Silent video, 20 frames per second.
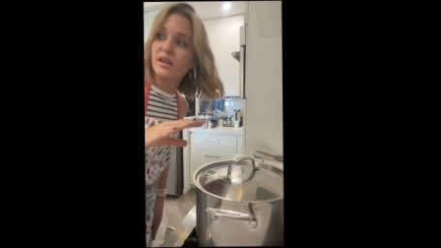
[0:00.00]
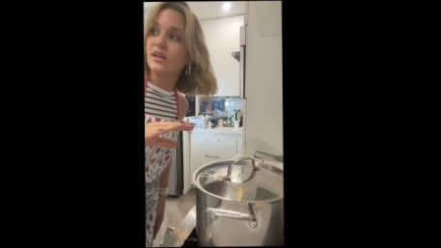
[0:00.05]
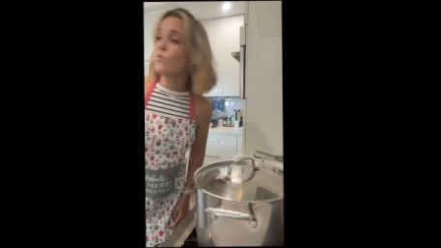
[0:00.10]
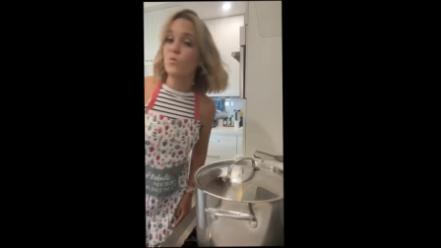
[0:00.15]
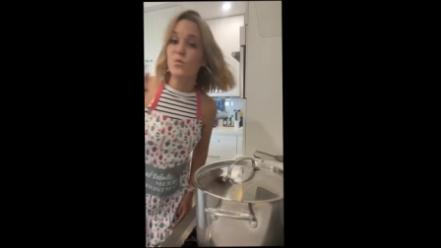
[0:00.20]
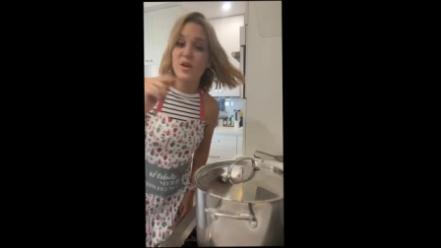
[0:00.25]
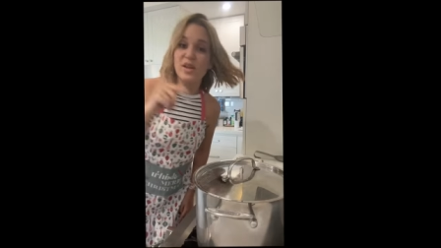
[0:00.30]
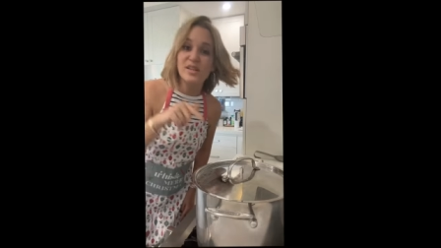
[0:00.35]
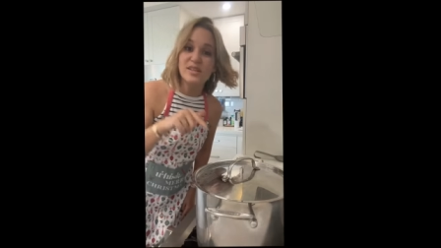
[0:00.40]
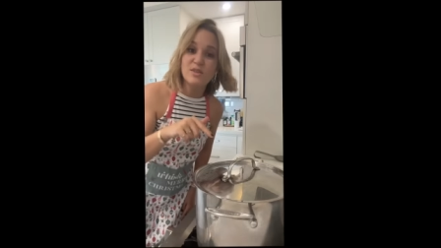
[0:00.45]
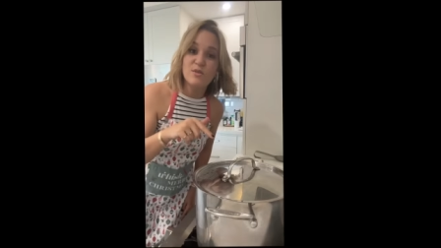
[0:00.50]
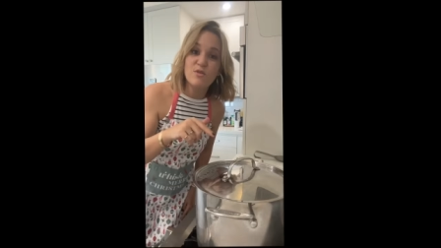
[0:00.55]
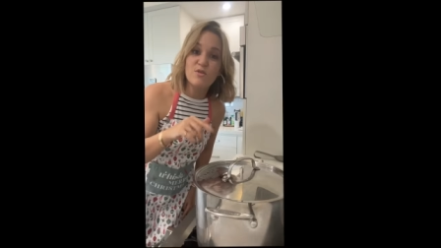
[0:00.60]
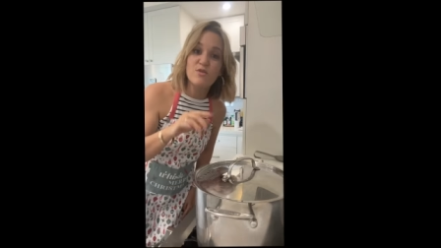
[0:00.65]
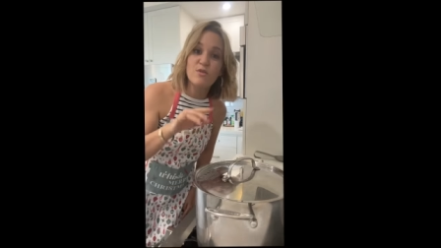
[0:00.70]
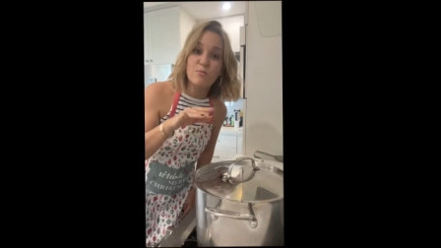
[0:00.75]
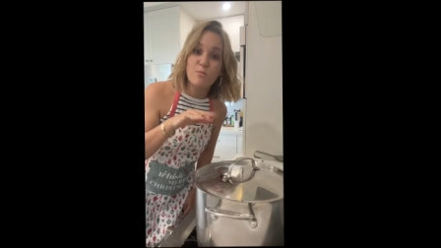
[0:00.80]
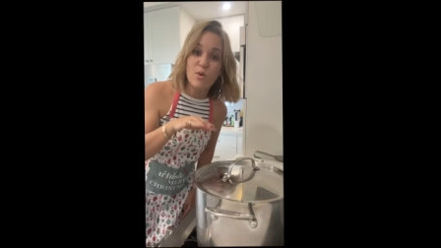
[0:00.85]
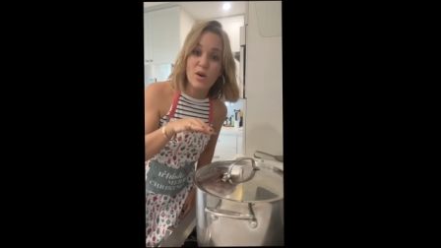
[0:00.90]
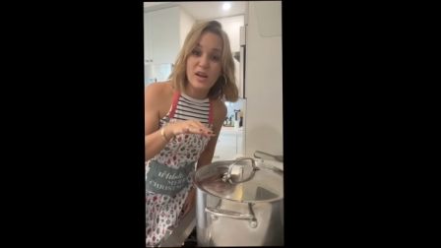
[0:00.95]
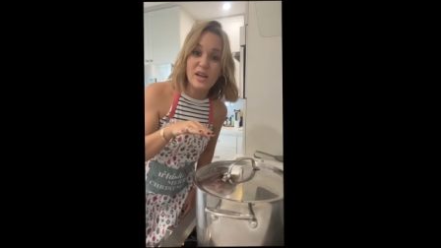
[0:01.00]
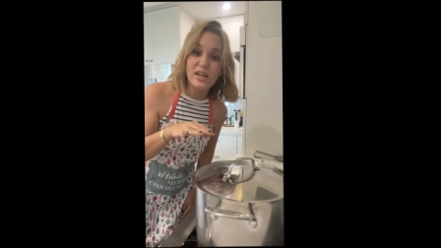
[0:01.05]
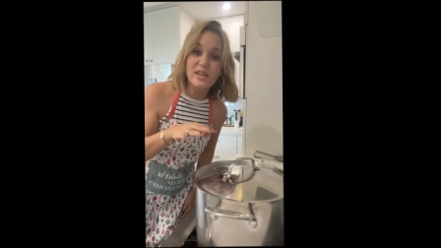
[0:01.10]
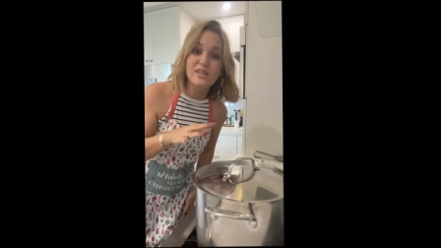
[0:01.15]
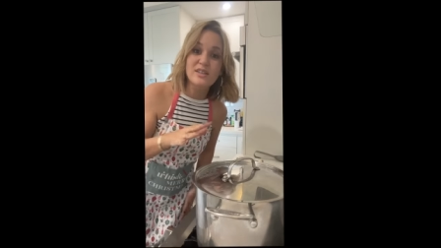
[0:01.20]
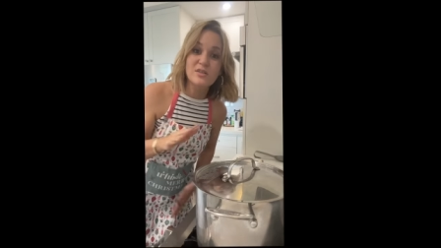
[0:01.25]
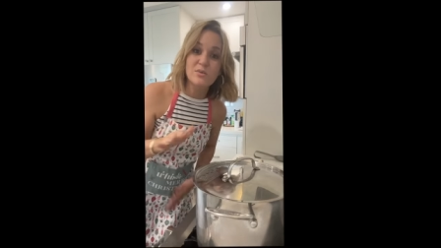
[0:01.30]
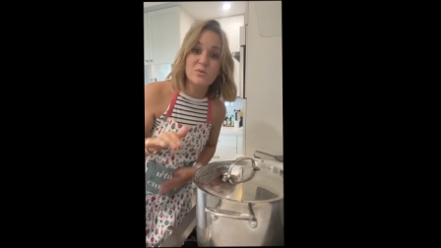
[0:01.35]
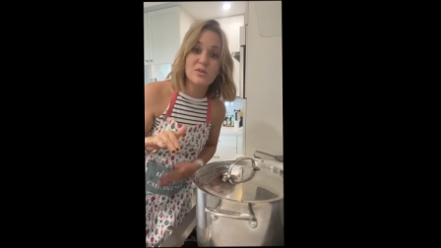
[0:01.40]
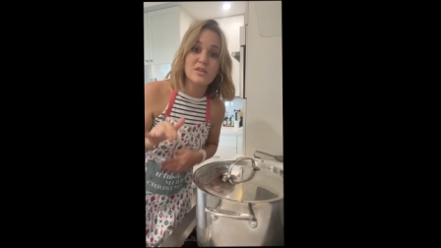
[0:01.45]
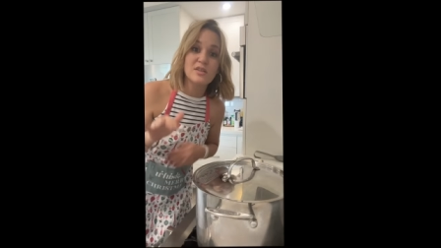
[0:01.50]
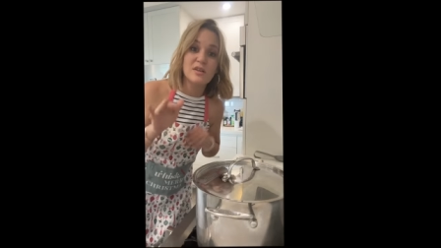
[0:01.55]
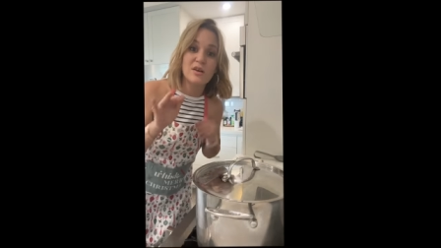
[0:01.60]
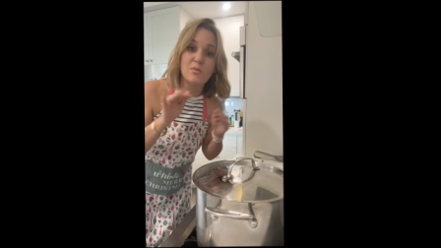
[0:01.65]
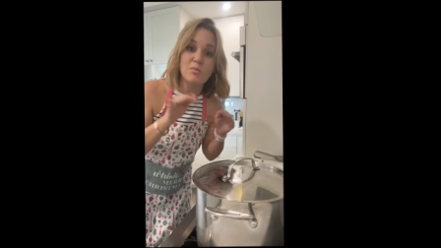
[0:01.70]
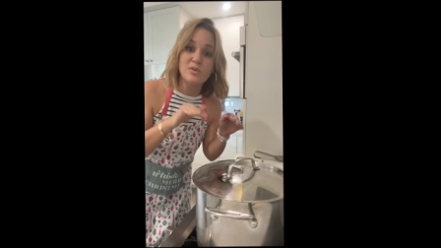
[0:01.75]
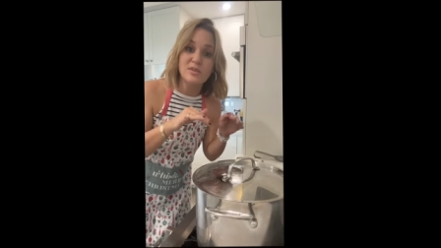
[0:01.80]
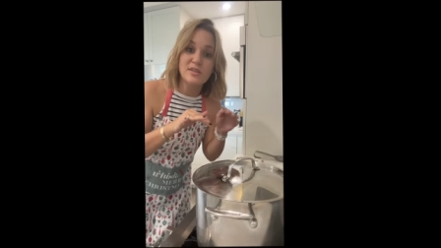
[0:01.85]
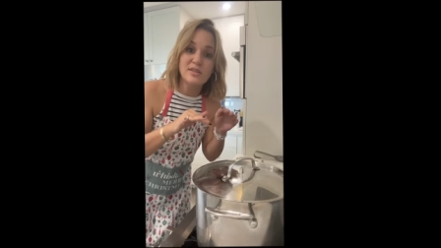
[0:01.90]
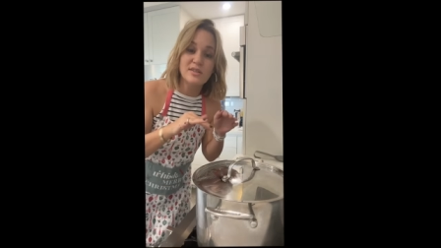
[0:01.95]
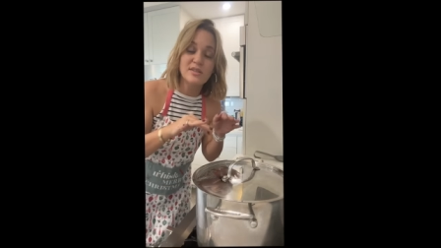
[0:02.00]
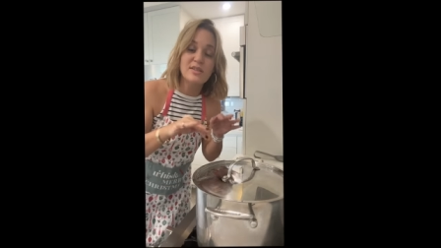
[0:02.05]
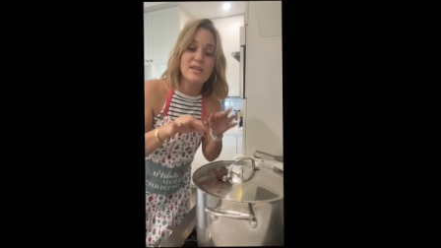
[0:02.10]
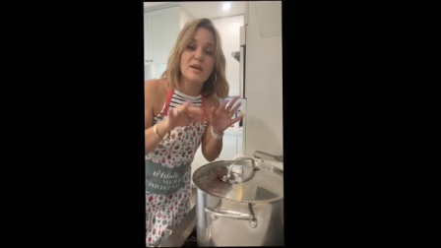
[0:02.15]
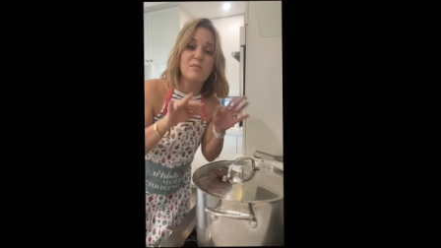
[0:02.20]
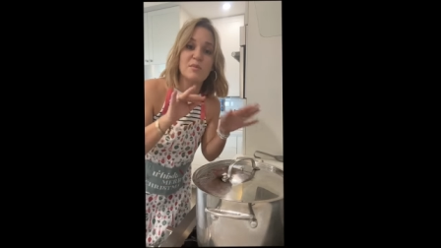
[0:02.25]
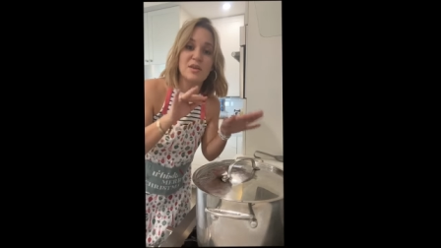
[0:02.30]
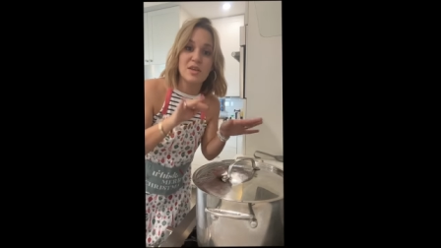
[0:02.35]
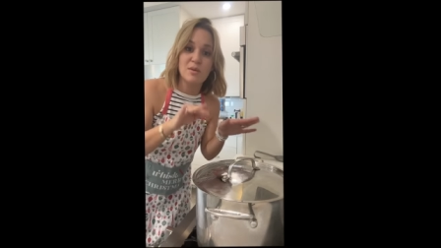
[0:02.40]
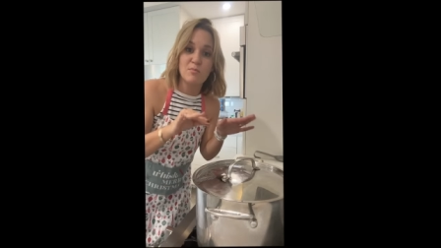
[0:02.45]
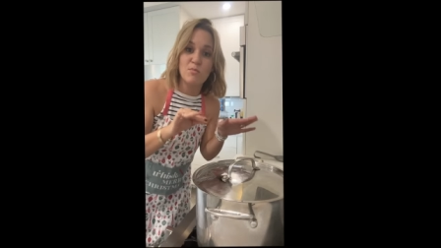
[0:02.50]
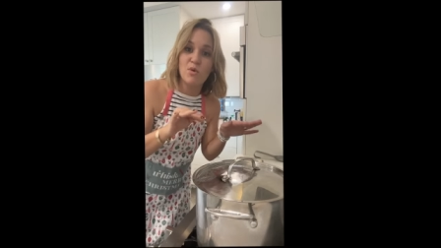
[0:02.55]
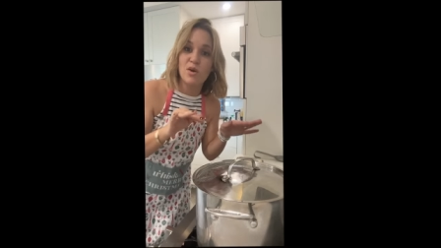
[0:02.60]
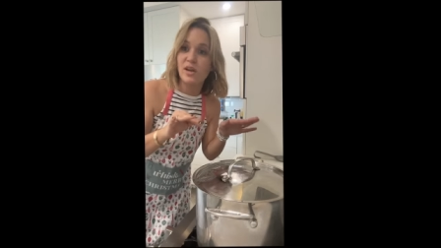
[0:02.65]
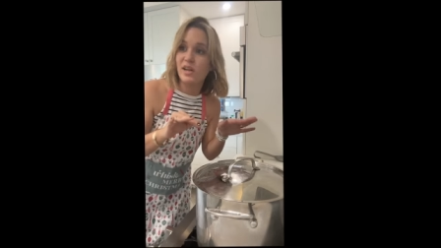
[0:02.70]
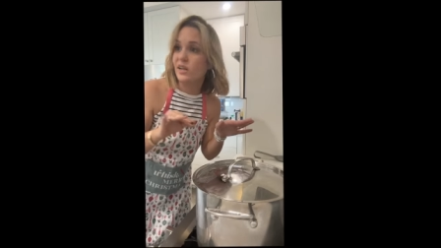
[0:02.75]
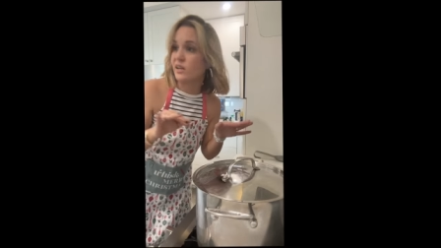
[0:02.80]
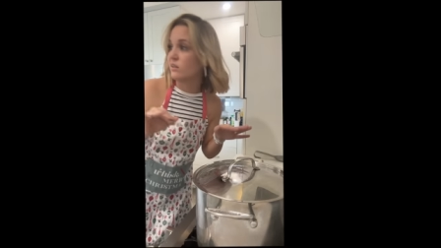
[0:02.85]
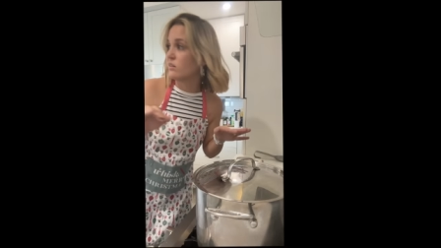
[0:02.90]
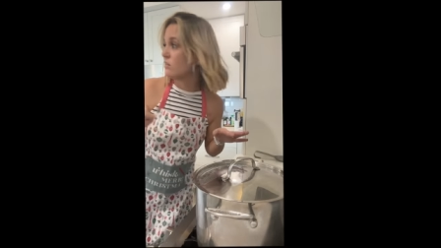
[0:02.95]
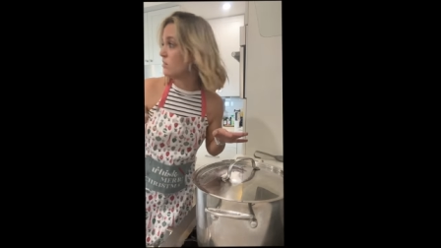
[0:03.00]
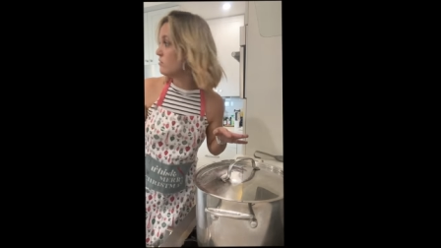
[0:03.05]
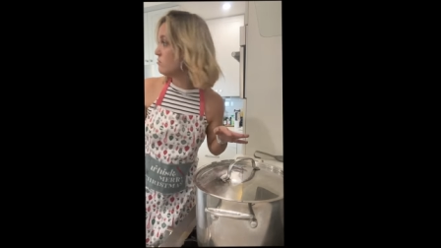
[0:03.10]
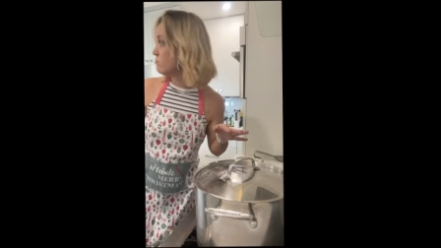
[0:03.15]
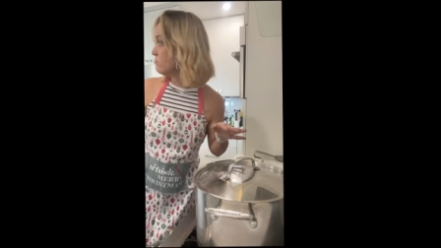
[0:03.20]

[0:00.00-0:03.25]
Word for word: We ain't going to boil it, so we're just going to put it in and make it boil a little.